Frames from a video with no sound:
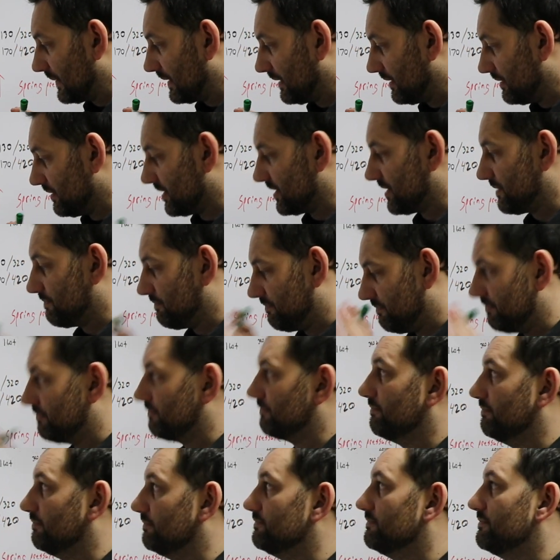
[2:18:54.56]
just
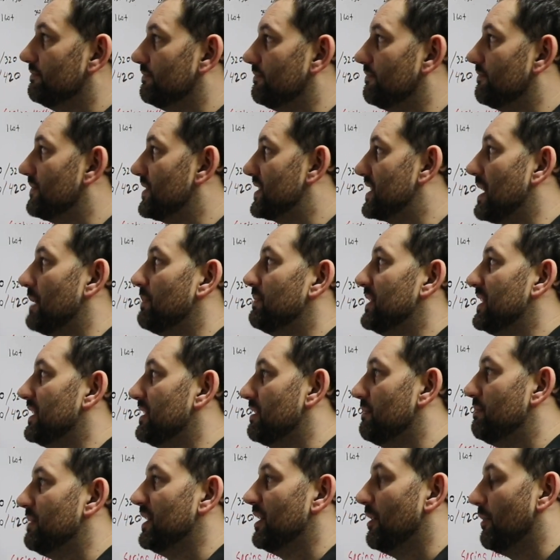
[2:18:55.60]
something
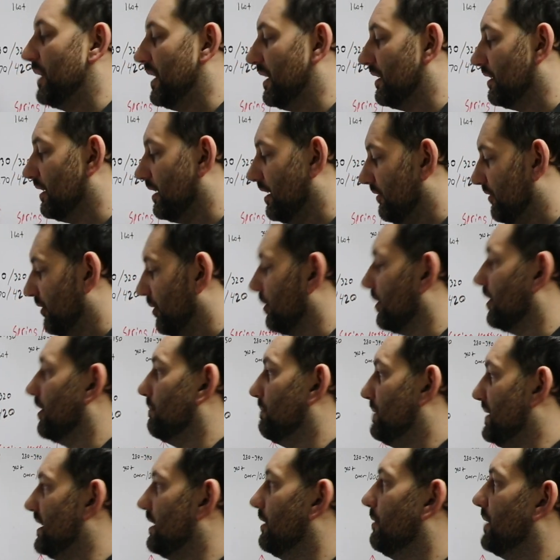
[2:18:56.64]
to be aware of, or
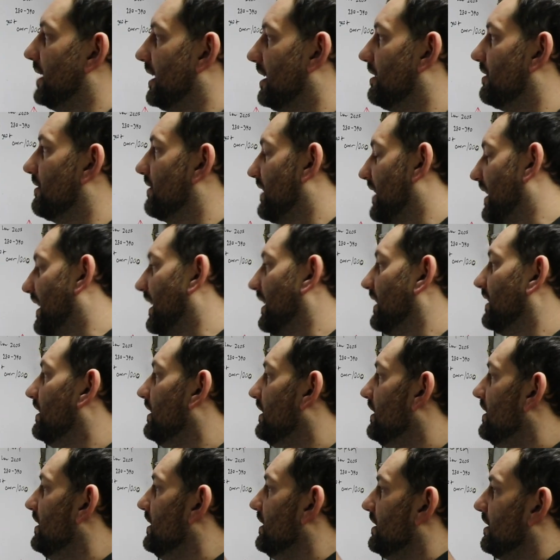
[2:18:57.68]
be aware that
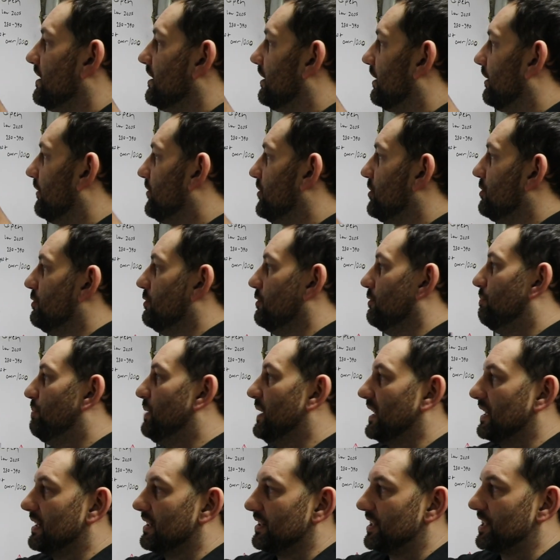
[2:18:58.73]
if you
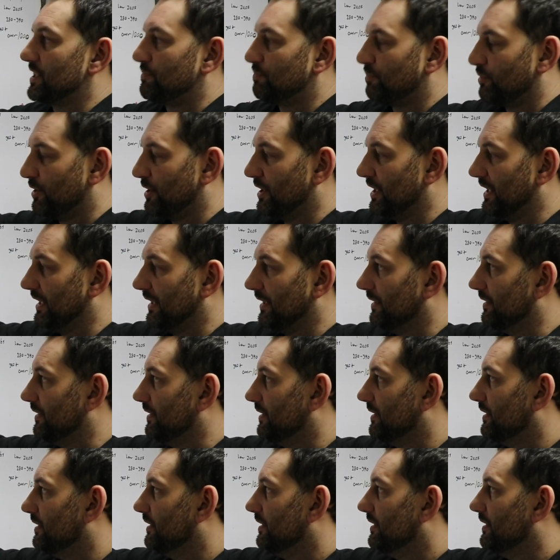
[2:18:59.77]
pick a spring
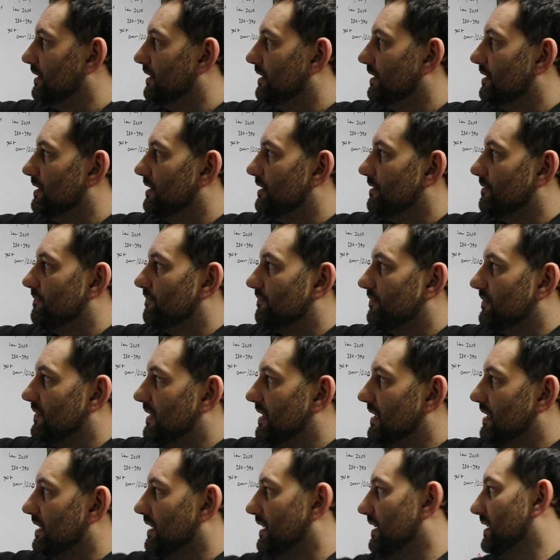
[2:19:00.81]

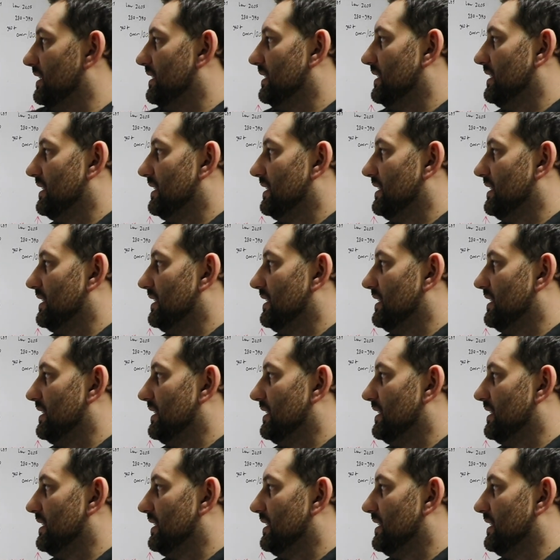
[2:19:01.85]
and it